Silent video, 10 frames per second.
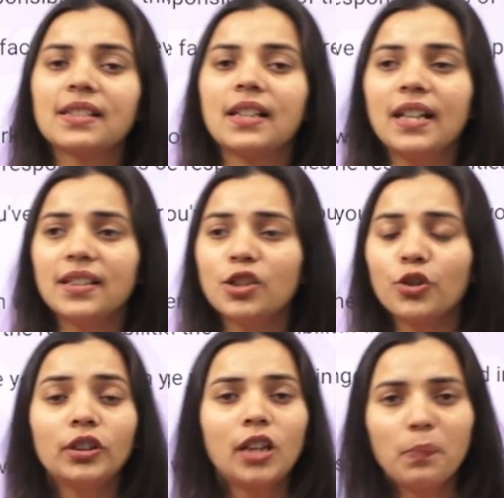is related
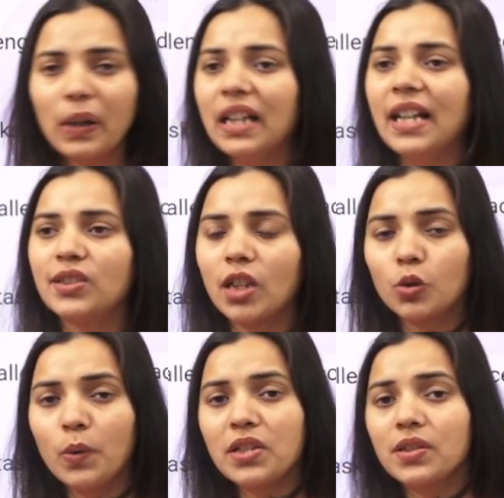to typical
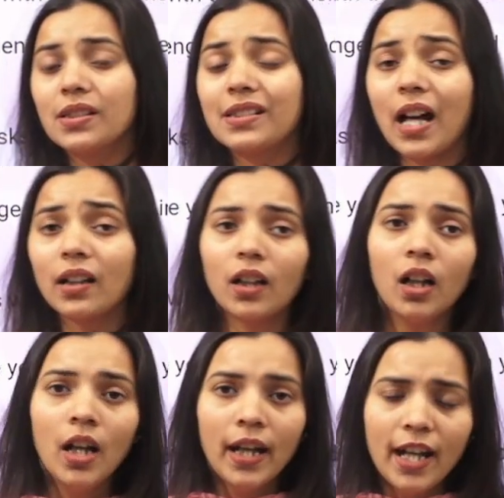HR questions
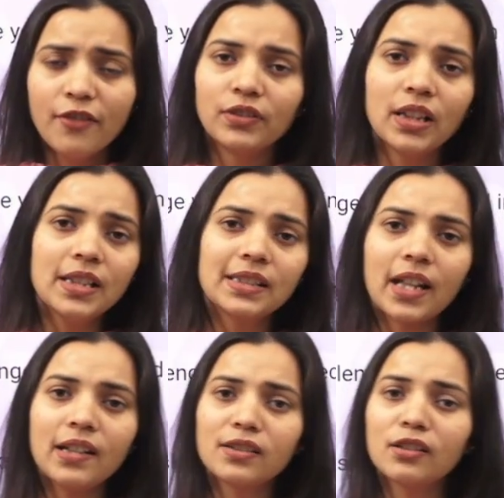that if these
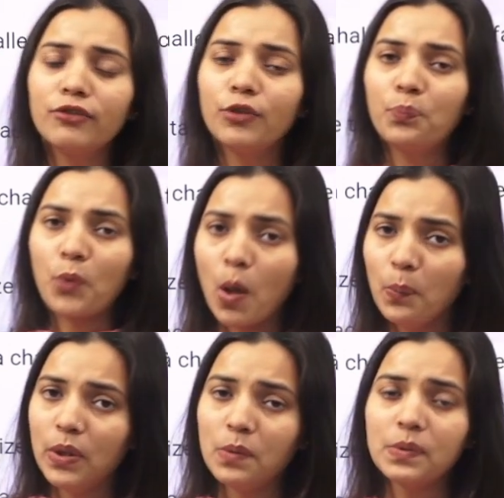kinds of
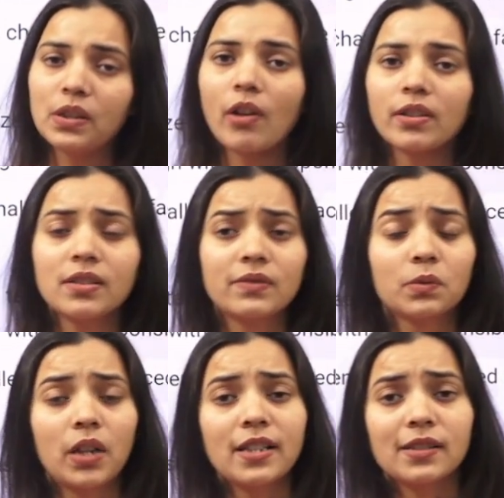problems or these
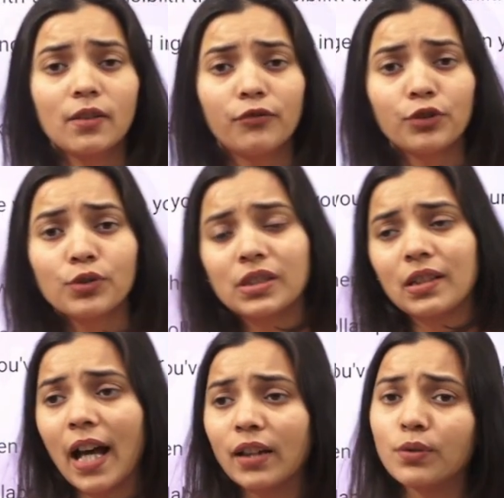kinds of
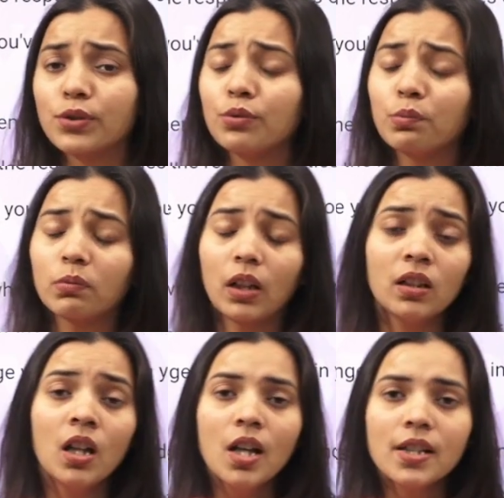scenarios you
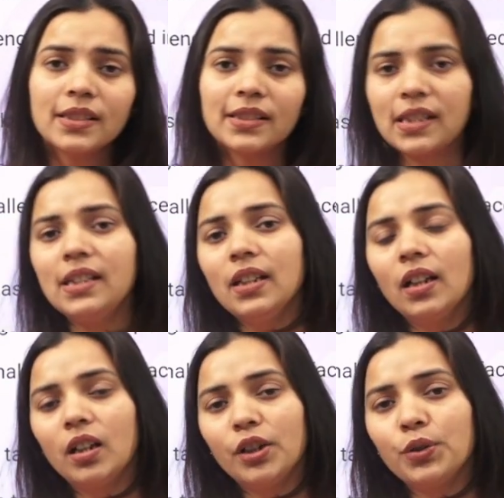can see
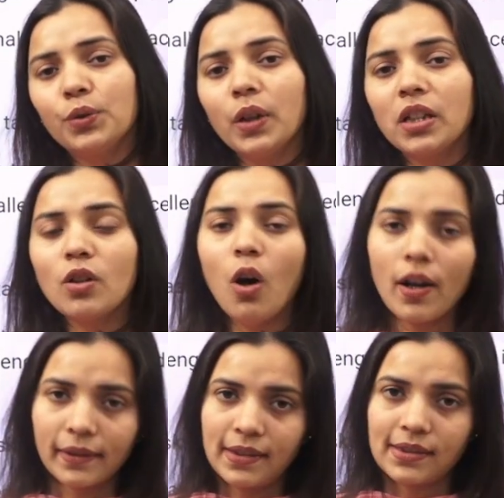in your
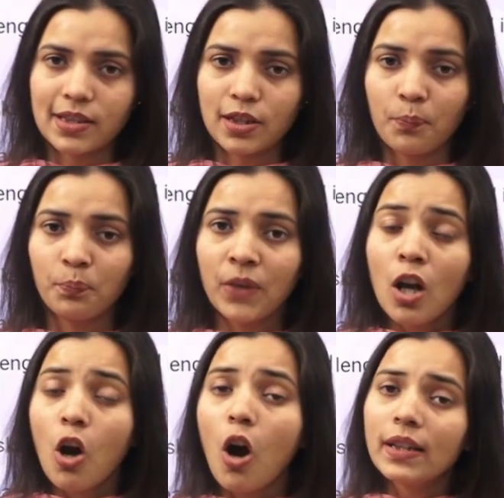organization.
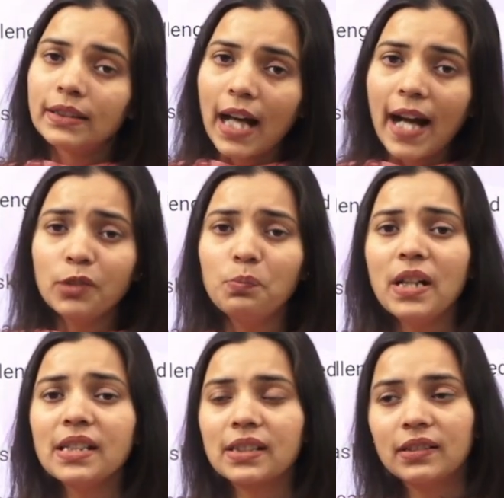On that
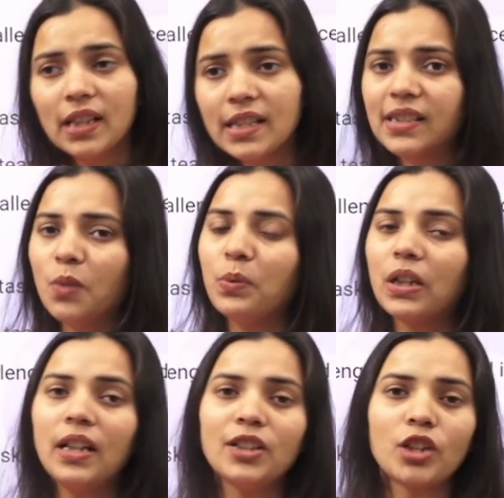base, these
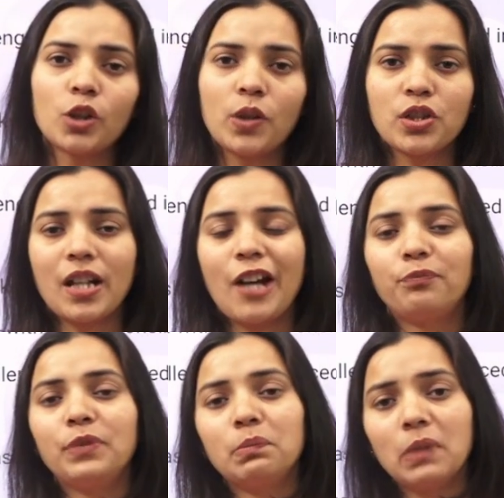typical HR questions have
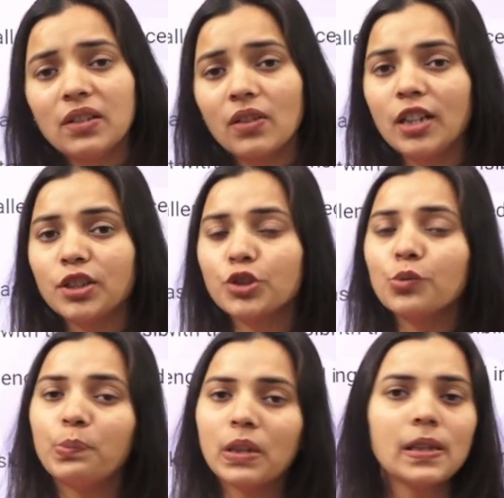been made related
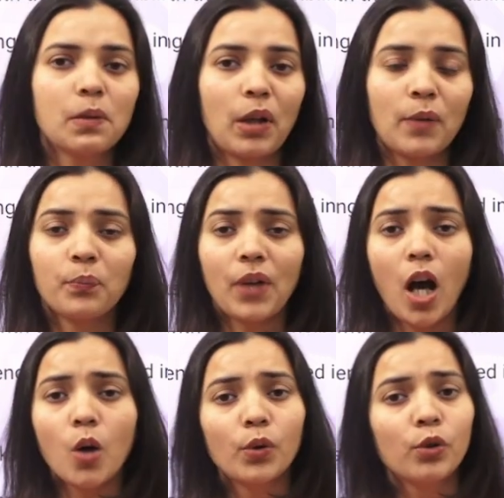to BEML.
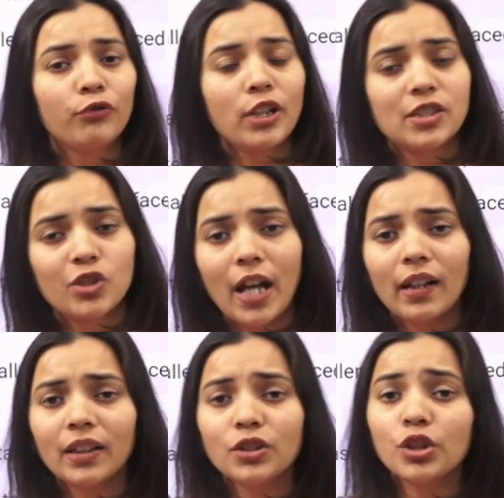How would you face
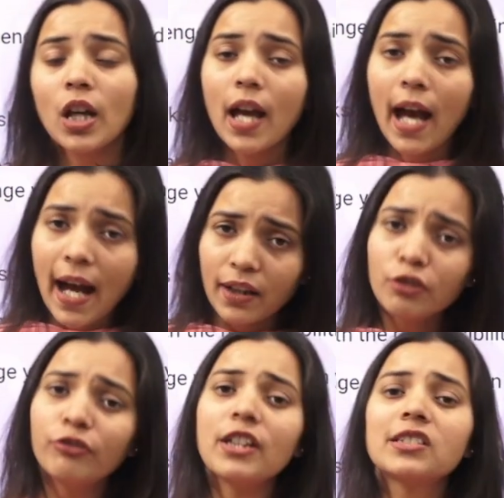challenge? Had
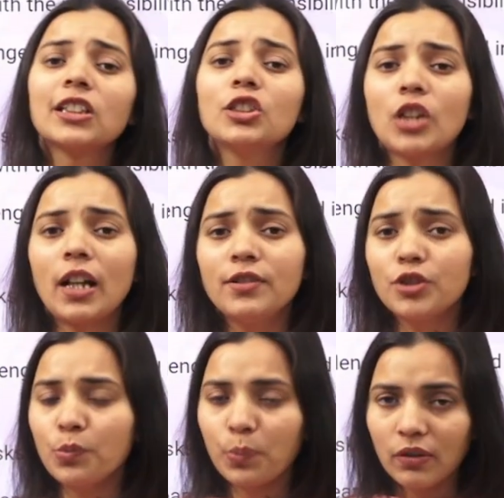you faced any challenge
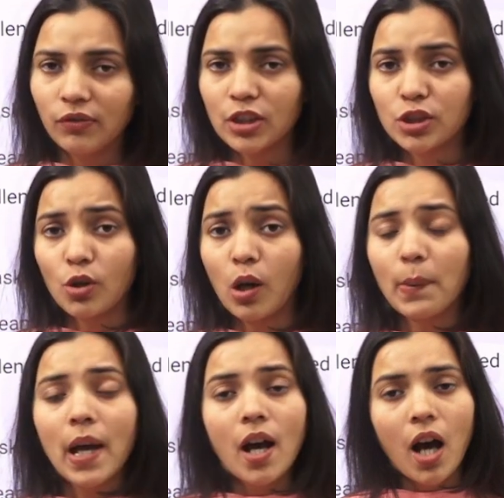in your previous
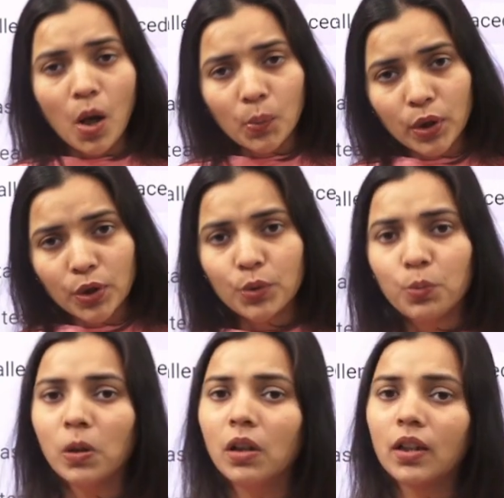job? How would you do
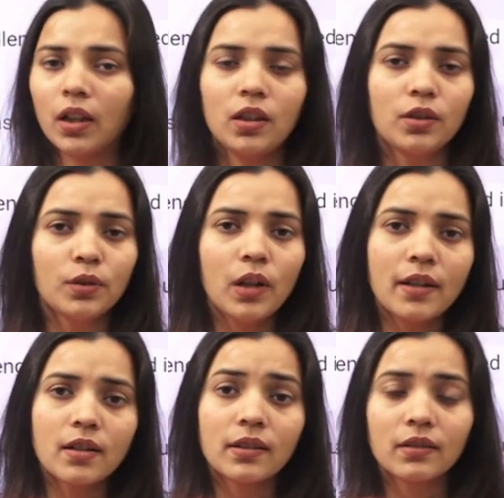work in
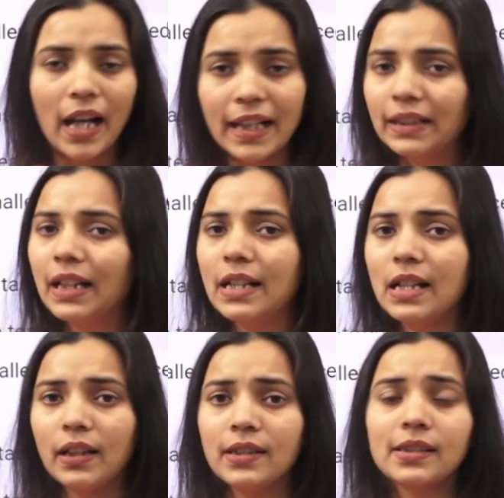under tight
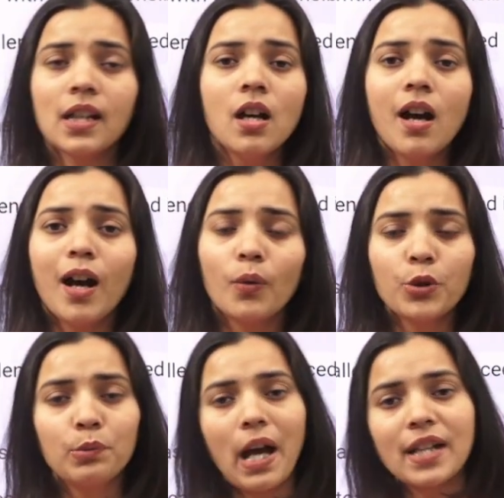deadlines? How
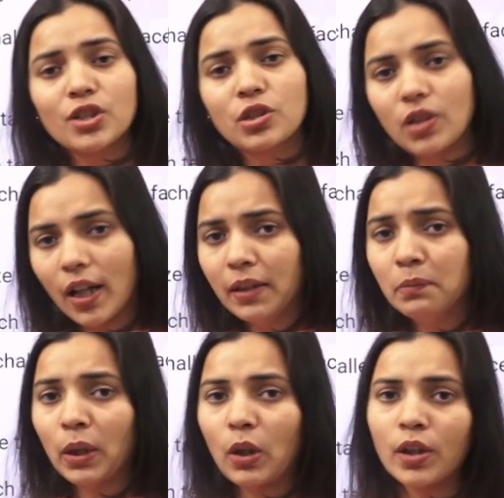would you manage
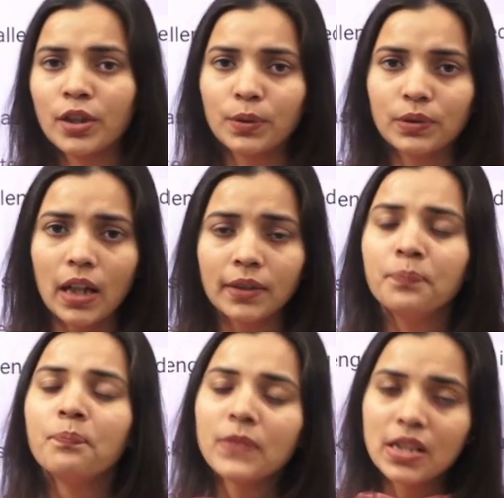time according to that?
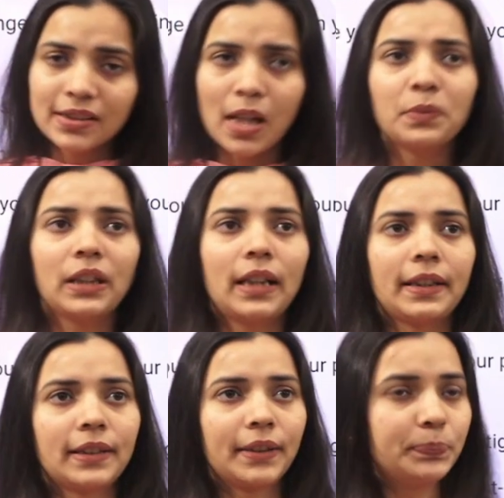Something
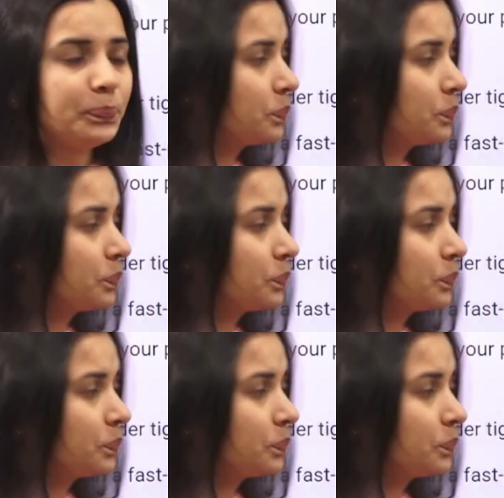like that.